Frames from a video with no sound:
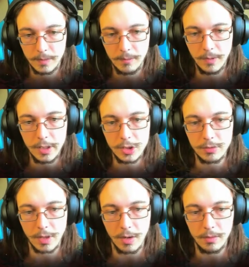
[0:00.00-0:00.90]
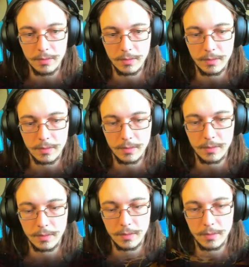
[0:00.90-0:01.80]
Where did you go?
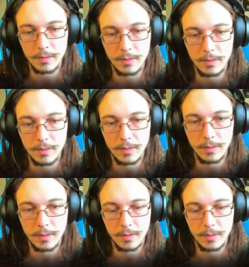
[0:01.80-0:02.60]
Straight.